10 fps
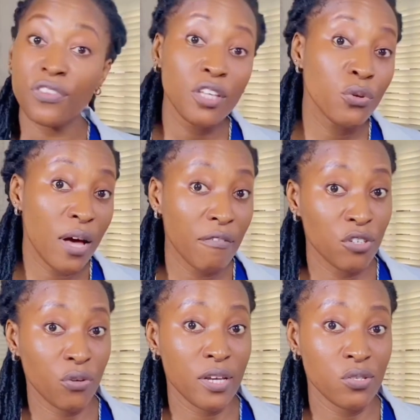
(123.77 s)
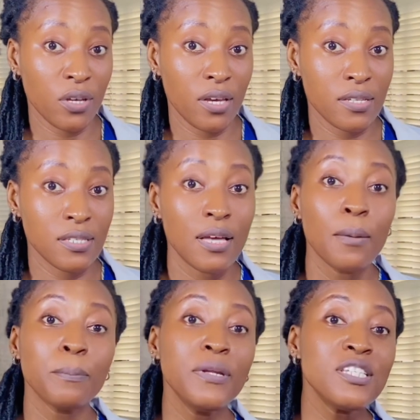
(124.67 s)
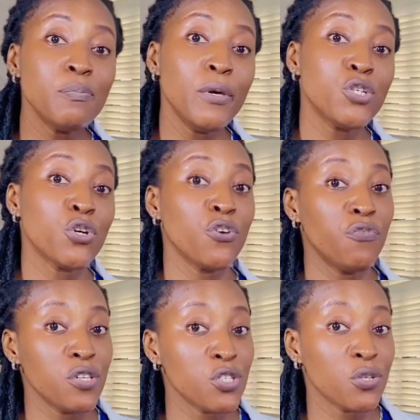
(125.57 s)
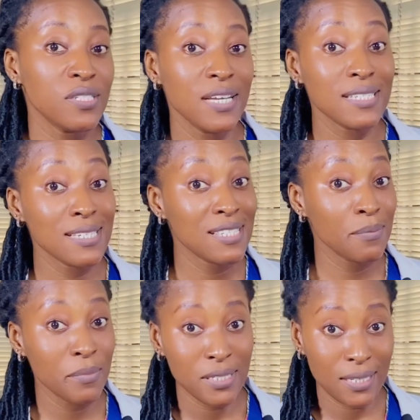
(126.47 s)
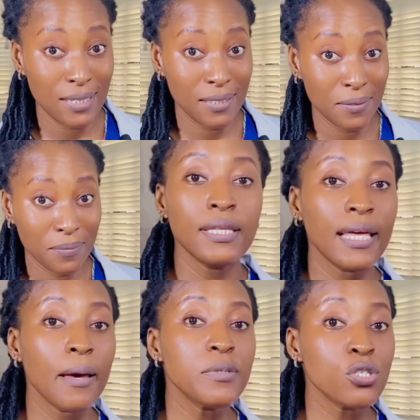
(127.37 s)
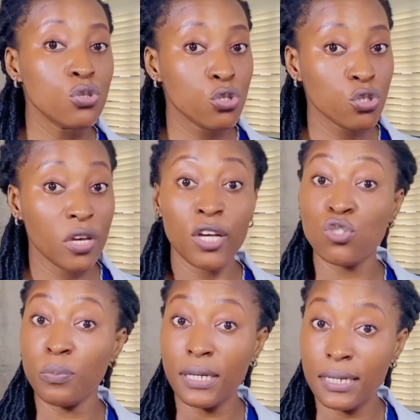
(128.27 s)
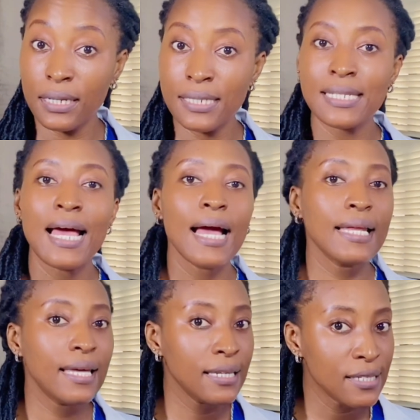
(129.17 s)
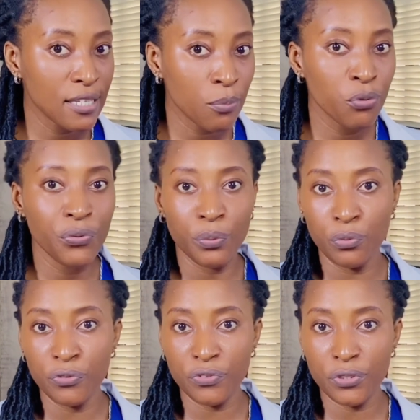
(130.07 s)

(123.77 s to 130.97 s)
you think you have a dry socket, please make sure you visit a dentist immediately. The empty tooth socket will be cleaned and any debris removed,